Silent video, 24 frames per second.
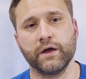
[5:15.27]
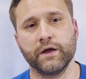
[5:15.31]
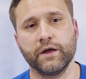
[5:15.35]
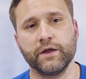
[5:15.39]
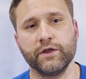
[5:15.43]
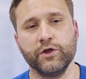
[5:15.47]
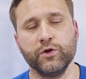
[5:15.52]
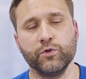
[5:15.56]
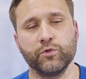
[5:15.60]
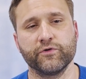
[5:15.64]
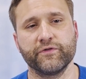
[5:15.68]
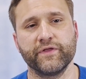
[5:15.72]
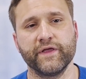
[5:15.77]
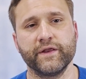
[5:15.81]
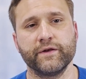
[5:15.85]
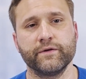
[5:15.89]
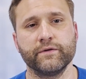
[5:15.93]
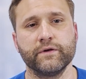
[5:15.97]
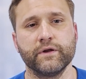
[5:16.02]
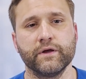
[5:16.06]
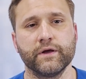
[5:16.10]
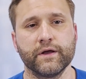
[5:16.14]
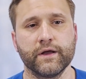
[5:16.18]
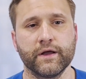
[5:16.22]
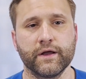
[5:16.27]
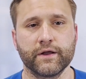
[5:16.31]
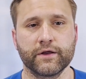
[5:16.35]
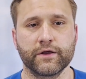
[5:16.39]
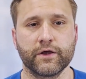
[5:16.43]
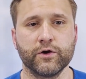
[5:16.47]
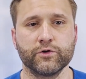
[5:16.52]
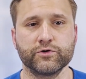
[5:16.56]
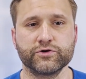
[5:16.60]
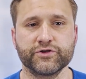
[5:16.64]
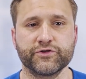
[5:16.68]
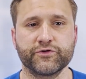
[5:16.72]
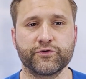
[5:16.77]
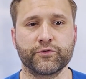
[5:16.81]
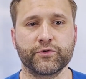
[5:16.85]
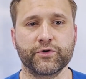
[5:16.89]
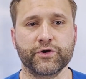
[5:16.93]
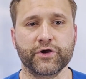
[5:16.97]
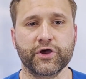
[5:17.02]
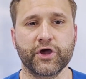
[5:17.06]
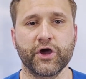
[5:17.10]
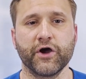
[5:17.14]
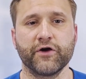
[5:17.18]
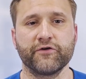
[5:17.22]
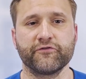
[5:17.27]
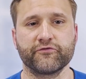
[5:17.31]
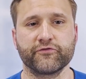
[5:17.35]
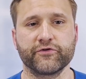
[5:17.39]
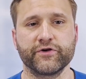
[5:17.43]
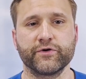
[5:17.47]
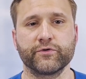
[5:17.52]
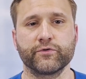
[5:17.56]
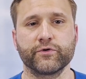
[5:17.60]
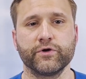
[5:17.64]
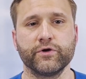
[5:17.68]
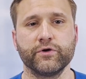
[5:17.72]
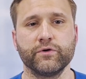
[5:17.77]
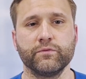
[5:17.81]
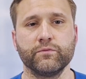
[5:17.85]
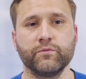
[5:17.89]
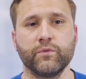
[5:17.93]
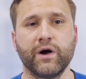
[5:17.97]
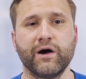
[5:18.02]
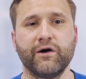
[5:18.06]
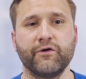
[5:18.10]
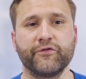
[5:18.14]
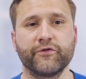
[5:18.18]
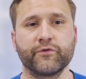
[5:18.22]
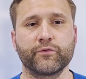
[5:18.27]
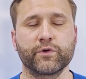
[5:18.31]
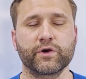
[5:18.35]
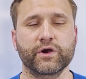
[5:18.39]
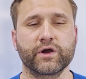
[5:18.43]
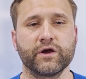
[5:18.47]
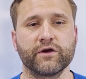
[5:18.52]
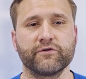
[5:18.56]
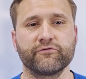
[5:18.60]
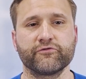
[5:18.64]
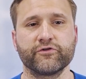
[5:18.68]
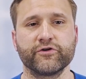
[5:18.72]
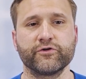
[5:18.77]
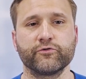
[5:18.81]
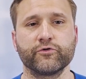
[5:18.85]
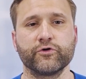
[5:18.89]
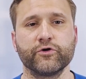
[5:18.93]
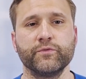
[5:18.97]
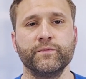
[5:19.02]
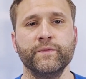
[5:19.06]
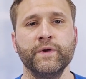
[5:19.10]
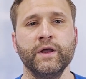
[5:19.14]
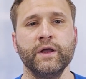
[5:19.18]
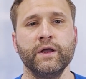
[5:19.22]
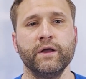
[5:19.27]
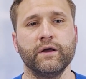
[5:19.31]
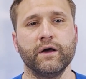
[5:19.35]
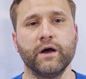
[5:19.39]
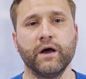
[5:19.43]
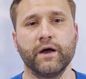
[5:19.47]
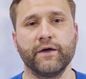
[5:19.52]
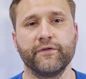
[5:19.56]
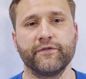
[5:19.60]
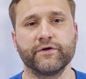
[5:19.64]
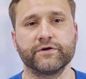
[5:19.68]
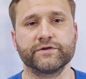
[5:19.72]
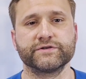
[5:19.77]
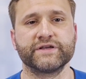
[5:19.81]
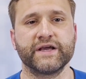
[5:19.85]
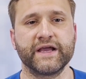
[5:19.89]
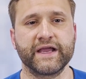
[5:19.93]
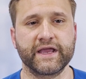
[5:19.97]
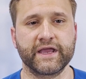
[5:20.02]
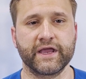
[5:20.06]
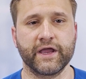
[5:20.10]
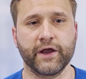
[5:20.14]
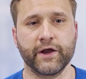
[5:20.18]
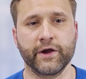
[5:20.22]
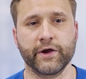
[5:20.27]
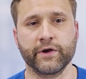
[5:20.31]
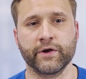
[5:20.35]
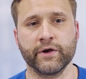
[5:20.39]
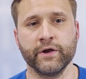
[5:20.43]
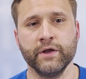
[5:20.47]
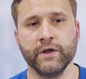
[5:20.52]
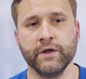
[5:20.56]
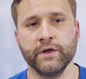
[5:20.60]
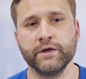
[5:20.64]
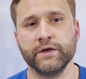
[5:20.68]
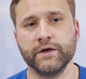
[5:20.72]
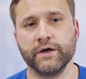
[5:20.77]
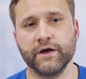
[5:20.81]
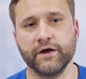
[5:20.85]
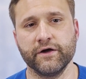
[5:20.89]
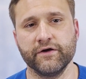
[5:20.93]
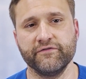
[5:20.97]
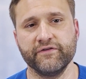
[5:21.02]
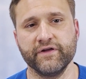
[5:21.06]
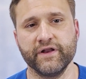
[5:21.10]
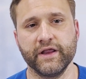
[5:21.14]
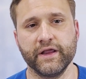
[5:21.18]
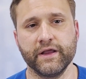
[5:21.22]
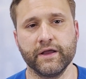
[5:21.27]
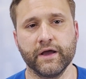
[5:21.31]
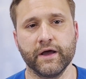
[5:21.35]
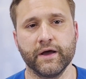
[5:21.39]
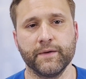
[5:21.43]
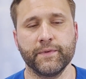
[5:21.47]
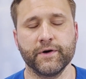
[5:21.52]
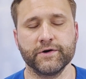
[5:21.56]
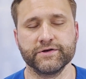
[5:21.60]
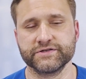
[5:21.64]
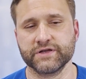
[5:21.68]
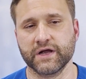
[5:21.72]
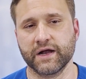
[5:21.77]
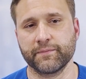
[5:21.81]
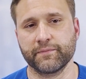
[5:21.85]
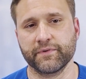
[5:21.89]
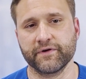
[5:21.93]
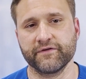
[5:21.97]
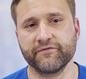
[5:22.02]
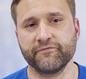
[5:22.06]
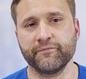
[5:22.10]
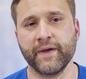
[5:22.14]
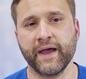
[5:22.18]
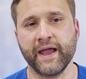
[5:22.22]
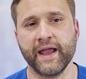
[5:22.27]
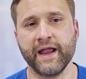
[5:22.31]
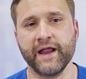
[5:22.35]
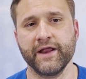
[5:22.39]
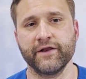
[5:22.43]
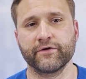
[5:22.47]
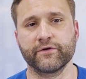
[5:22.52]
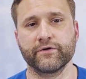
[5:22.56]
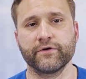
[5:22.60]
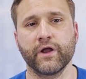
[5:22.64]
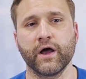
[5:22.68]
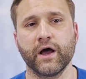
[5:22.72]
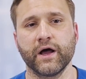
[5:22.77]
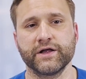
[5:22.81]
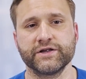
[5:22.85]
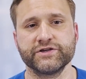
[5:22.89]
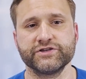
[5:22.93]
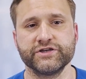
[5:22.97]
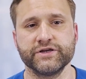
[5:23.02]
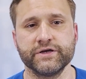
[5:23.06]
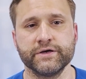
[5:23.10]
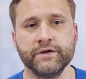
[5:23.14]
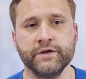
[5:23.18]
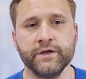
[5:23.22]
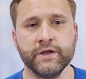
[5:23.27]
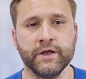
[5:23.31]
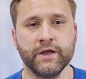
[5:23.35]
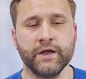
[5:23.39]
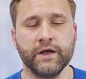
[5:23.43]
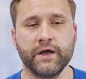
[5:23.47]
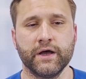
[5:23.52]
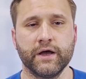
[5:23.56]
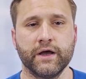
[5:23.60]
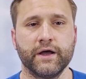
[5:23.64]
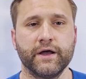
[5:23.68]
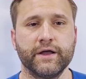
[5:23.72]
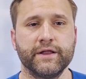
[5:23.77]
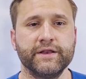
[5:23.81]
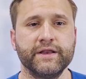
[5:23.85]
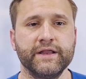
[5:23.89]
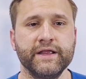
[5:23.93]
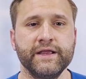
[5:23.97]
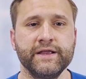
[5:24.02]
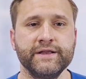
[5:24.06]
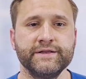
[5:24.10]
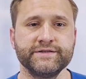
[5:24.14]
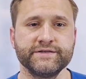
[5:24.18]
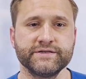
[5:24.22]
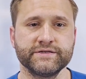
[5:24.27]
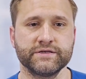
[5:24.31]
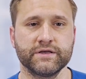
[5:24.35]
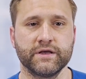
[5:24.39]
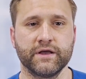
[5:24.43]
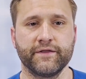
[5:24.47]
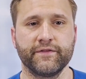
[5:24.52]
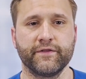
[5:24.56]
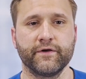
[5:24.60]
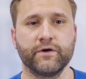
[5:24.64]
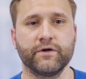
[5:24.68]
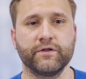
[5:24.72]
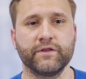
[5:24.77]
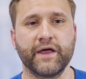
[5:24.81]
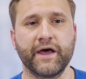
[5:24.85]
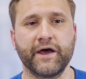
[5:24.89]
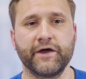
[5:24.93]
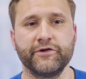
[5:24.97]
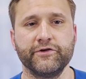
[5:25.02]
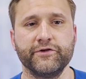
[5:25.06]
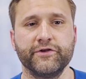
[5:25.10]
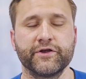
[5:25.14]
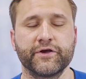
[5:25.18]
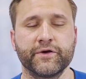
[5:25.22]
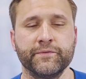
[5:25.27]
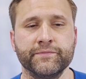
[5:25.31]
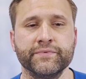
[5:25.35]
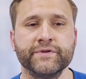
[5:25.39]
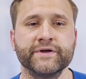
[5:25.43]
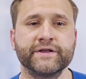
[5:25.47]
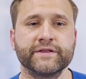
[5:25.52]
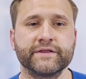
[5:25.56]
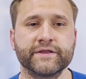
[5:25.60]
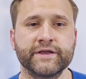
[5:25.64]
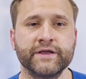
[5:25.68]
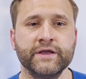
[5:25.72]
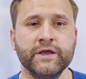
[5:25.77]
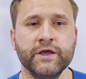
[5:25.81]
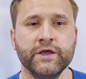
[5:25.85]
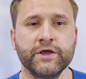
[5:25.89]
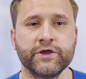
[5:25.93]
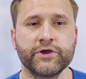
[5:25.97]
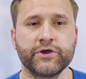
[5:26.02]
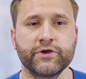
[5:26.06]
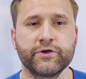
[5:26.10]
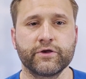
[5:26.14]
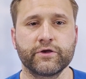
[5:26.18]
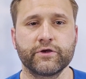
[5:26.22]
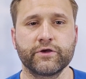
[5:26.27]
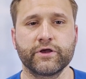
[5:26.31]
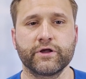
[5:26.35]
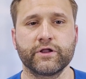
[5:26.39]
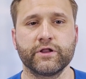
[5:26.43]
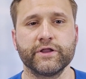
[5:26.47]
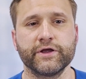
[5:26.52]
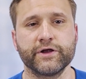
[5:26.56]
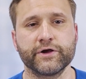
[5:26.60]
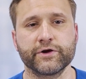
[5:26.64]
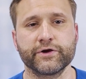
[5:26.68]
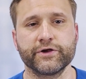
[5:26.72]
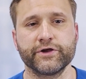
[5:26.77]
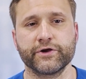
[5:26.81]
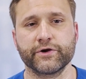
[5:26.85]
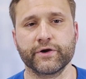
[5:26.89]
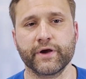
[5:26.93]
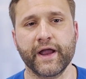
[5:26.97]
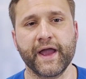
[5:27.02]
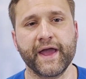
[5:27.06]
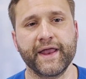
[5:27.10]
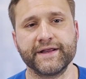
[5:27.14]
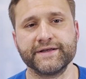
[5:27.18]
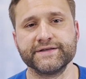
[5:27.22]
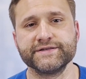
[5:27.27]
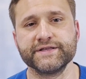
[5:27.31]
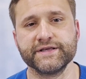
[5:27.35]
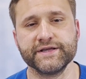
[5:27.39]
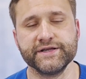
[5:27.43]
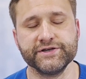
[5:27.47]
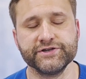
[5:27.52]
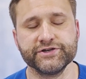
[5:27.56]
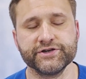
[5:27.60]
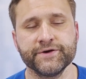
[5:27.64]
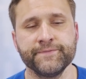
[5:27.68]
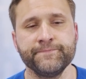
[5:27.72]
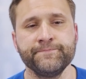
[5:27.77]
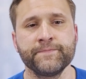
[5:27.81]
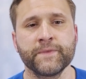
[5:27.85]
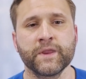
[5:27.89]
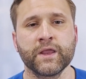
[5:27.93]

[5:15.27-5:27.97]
you will then go to the recovery room. While in the recovery room, they'll take care of any postoperative pain or nausea needs. They'll allow you to completely clear your anesthesia.